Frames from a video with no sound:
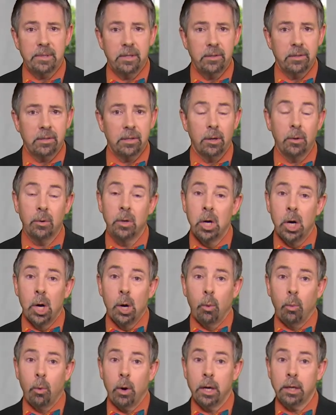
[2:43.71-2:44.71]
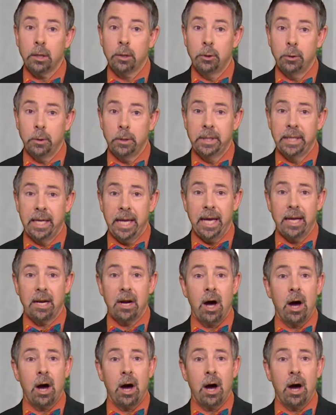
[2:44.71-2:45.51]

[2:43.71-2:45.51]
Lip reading: and so one could get